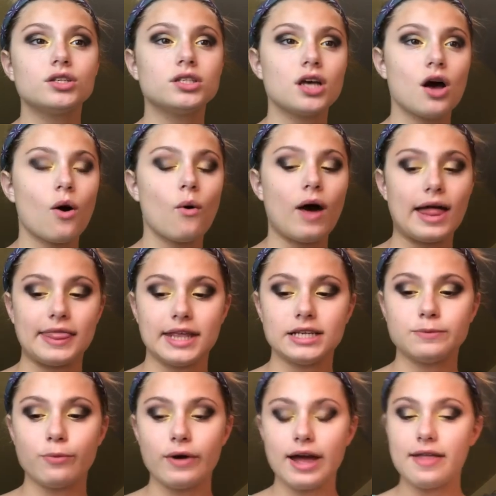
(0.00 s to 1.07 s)
So at
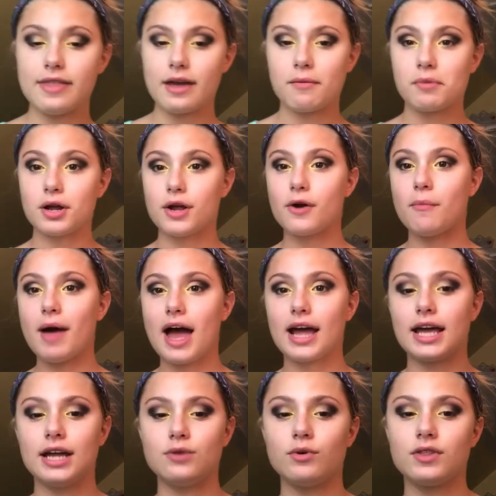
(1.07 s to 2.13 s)
this point, I think I'm gonna go back
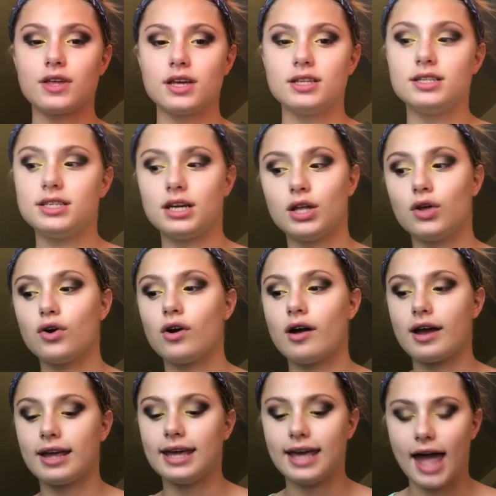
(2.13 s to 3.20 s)
in with concealer
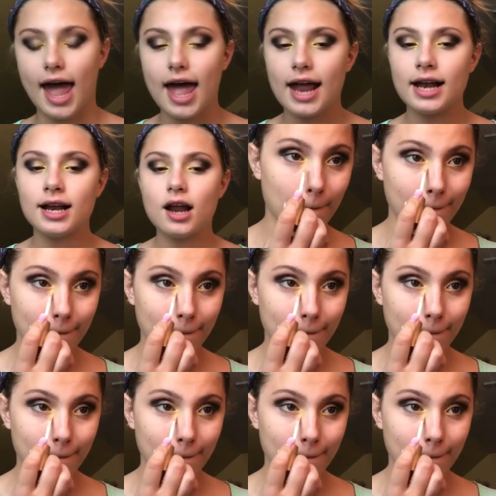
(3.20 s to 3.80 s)
again.